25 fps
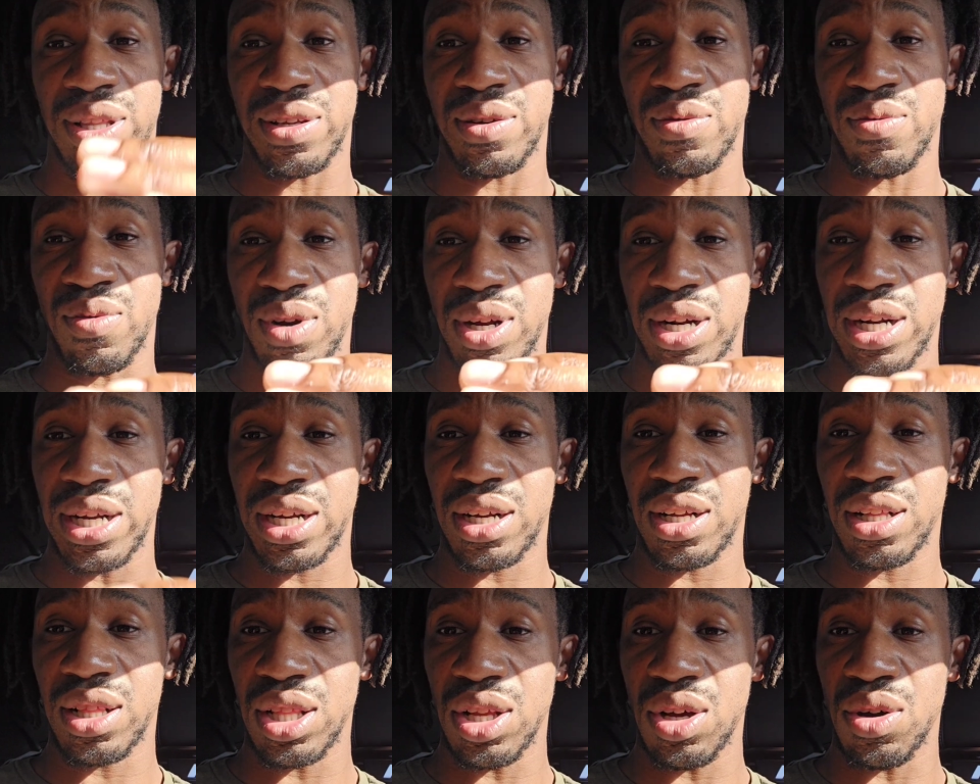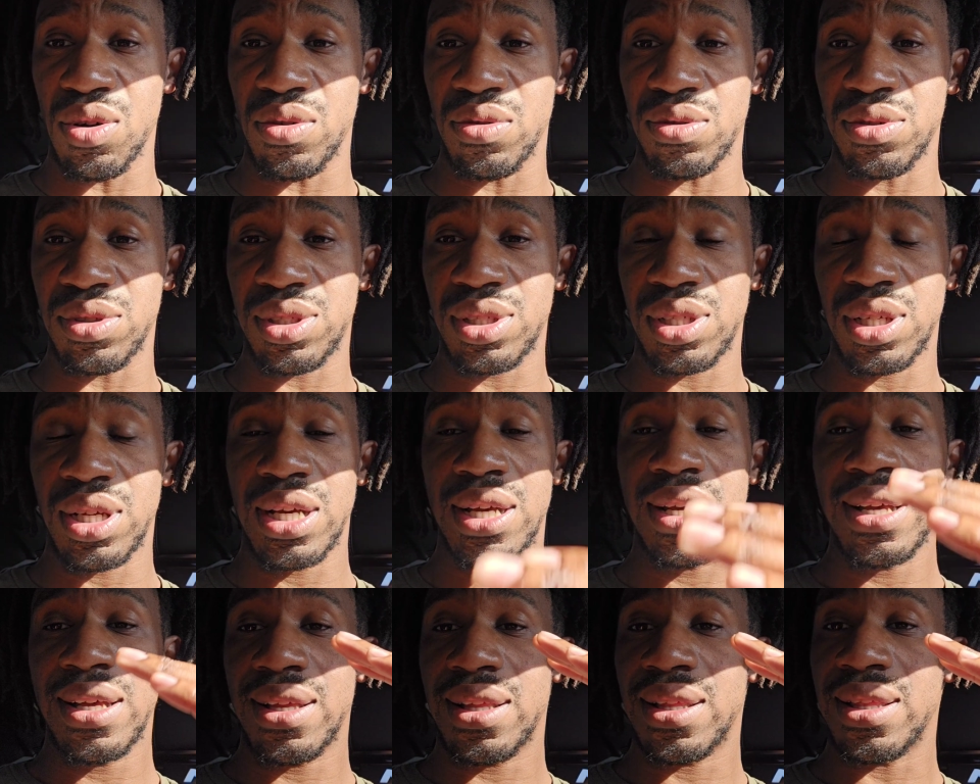you want it closed,
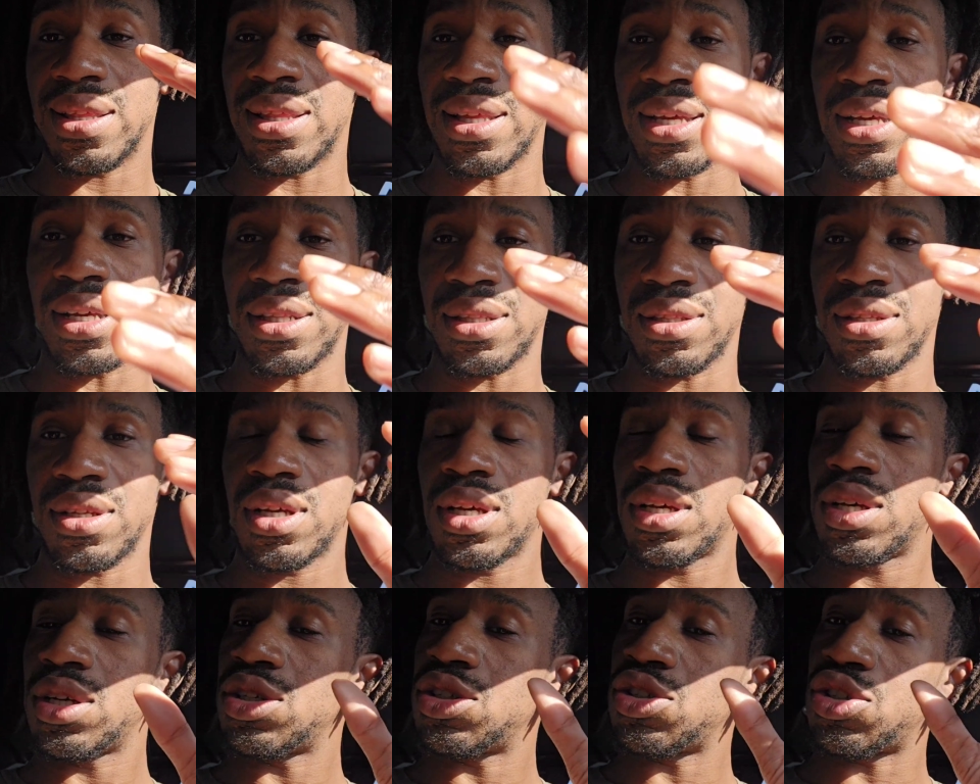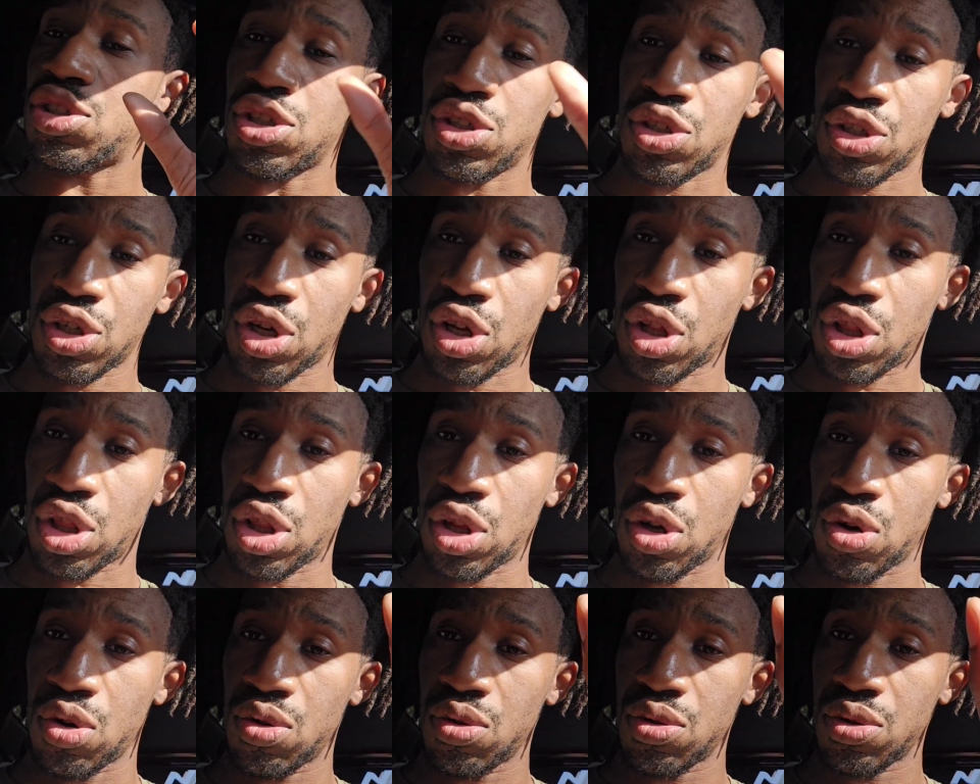then just
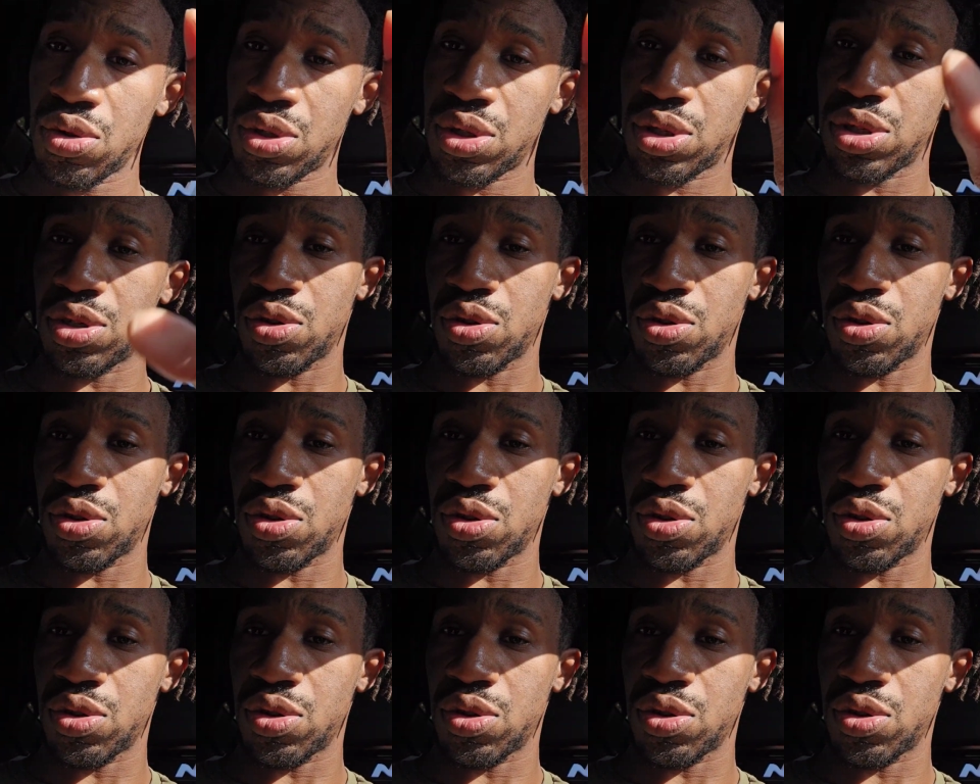close.